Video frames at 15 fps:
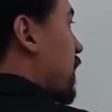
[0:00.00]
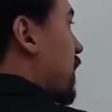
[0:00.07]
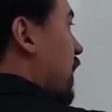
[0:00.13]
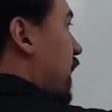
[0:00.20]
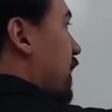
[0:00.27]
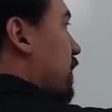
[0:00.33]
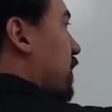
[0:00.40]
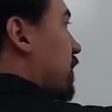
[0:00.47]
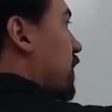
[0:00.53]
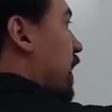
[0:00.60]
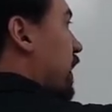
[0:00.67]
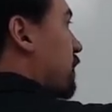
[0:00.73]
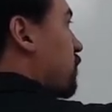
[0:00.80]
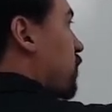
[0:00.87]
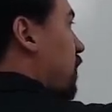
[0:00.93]
And then
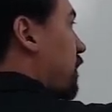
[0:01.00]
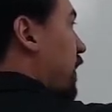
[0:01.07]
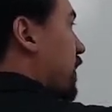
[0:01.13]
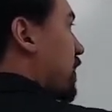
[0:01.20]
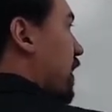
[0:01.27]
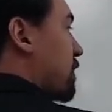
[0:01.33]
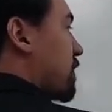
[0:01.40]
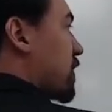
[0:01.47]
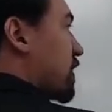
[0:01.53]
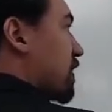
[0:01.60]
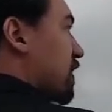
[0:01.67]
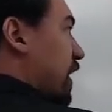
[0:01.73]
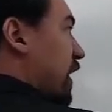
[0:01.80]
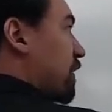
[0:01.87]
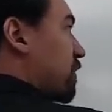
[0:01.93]
-12i times
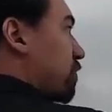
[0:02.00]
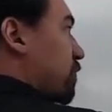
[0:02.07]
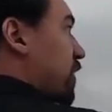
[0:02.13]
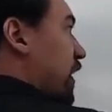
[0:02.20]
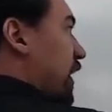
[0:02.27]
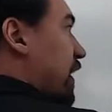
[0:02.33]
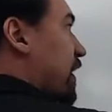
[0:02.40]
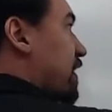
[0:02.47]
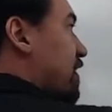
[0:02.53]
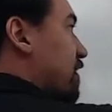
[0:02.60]
-3i is